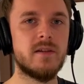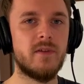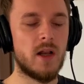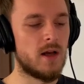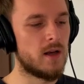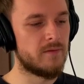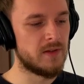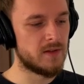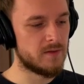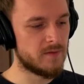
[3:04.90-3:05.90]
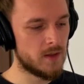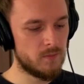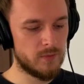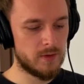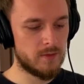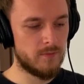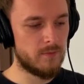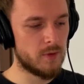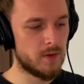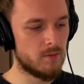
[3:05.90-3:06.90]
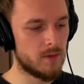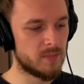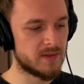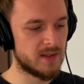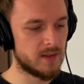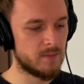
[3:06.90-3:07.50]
a Valhalla vintage verb with 41%